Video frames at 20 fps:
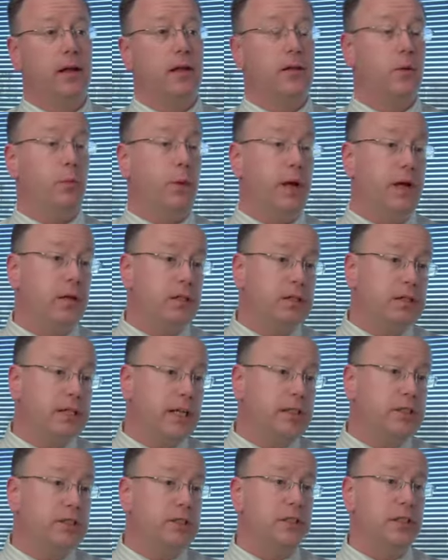The ray
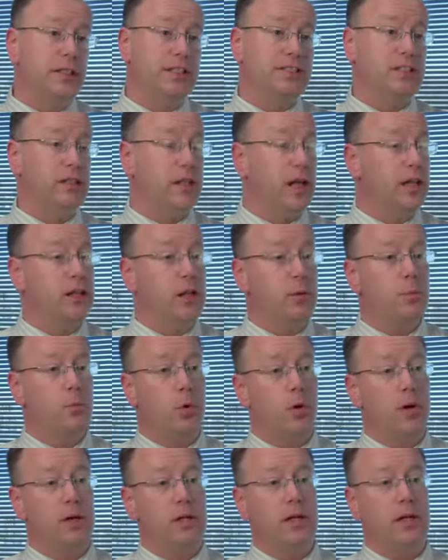intersection is nothing
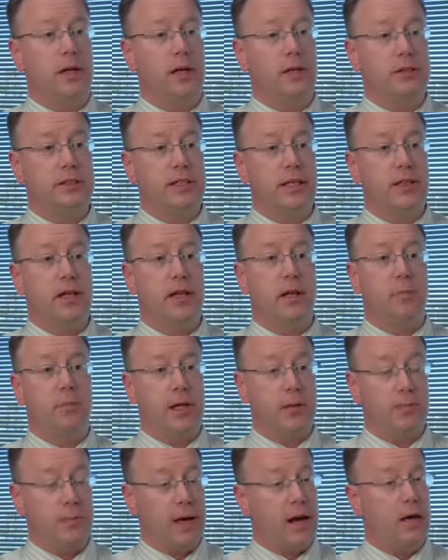more than intersecting a
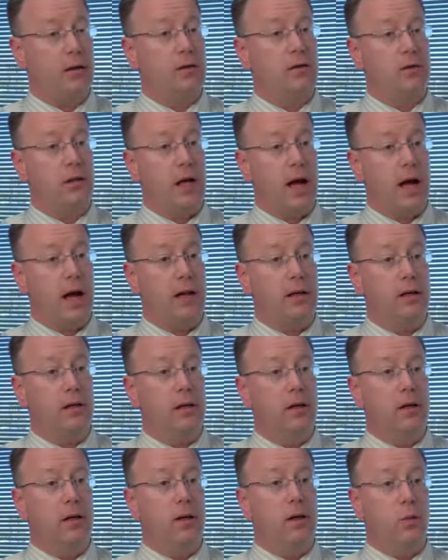mathematical line
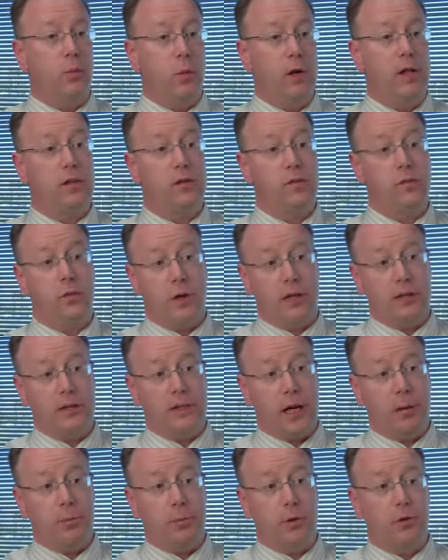with, for
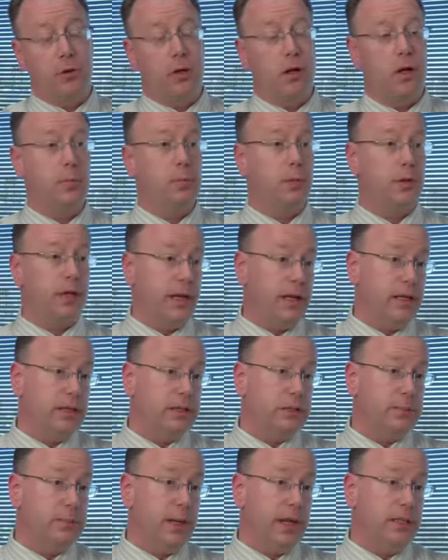example, a plane in
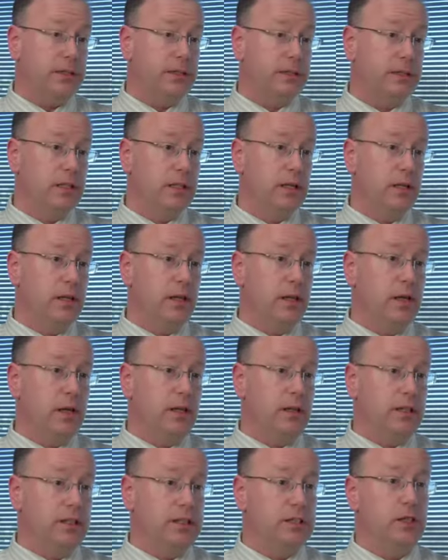space.
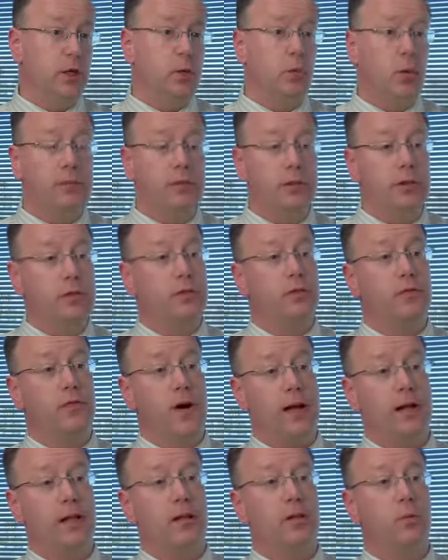This is equivalent to
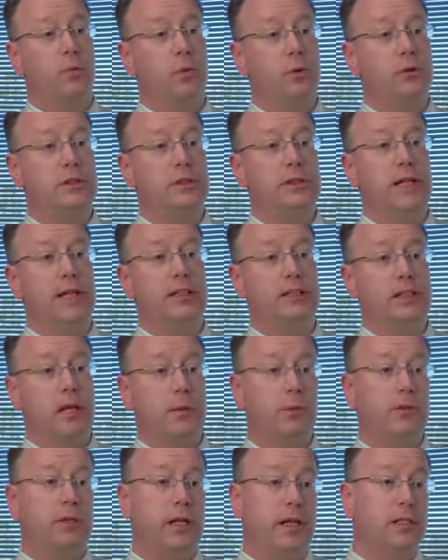finding the roots that
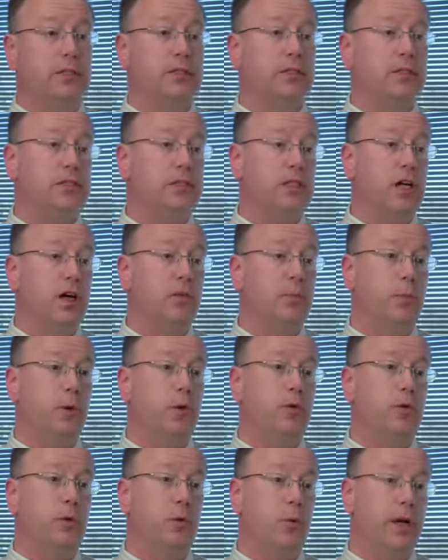simultaneously solve
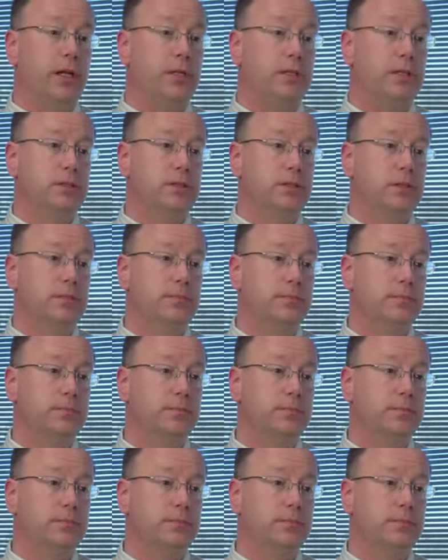both equations.